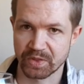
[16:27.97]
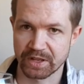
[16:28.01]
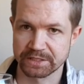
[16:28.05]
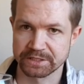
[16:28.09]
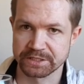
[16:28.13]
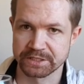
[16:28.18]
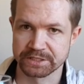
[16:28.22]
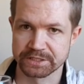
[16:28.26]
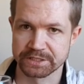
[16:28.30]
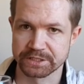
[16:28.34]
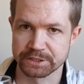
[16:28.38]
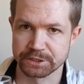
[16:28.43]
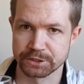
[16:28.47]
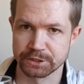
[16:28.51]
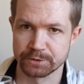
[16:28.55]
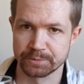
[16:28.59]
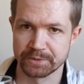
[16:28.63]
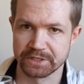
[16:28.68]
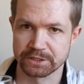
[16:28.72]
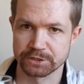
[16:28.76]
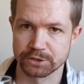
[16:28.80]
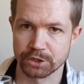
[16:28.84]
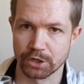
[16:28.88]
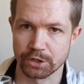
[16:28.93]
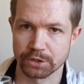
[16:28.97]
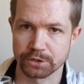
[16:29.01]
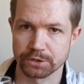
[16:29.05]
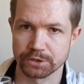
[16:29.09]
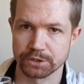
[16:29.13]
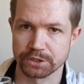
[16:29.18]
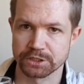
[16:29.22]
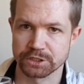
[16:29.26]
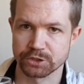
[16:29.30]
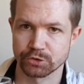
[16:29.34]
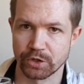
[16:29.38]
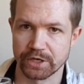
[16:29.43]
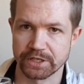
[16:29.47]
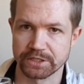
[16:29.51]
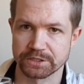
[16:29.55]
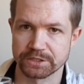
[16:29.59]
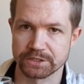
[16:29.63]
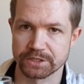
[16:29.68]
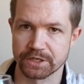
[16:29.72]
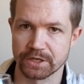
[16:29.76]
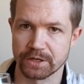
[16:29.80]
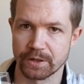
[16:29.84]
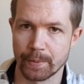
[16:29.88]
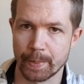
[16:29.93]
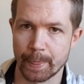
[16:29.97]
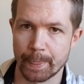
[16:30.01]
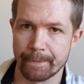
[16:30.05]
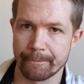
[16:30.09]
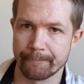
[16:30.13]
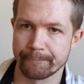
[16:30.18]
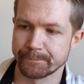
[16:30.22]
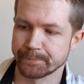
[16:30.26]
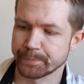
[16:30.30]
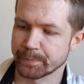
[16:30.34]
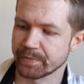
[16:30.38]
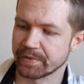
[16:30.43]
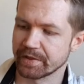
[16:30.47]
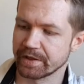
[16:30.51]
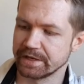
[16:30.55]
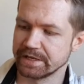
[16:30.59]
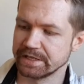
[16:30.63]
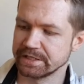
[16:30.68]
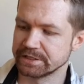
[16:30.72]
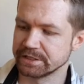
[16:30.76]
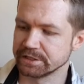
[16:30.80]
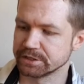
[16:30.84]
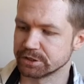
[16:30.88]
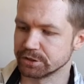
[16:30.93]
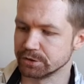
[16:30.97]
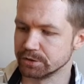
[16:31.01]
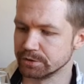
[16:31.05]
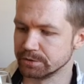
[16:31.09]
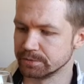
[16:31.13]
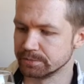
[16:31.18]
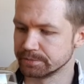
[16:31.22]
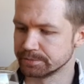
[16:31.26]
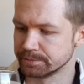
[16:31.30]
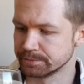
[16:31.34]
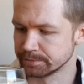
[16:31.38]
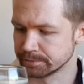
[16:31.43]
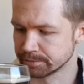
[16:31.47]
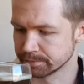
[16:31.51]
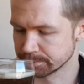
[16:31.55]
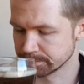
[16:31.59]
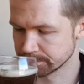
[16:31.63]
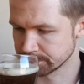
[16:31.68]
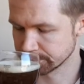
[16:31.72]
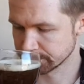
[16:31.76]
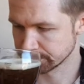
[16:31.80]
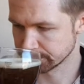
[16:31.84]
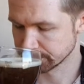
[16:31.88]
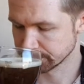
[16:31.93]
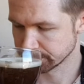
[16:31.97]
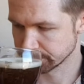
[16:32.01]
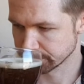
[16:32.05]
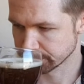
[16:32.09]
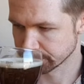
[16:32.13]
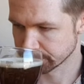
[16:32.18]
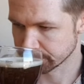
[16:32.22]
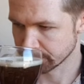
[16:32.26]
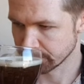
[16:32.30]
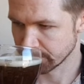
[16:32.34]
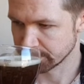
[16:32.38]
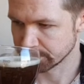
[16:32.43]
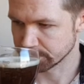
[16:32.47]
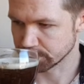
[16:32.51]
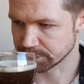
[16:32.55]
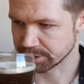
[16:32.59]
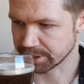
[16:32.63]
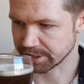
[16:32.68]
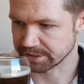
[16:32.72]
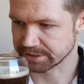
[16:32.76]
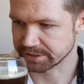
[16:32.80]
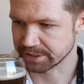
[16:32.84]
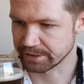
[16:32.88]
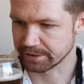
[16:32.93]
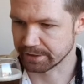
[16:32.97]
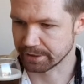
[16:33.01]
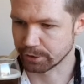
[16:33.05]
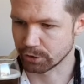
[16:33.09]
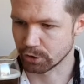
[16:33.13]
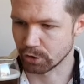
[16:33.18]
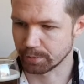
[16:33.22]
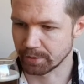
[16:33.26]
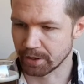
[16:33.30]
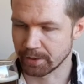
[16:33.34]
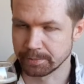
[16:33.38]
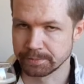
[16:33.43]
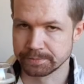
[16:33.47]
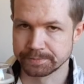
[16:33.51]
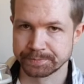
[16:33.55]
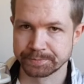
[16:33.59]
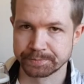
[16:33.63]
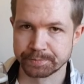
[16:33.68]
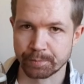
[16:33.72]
since it's a little bit darker, is quite easy to taste in the aroma.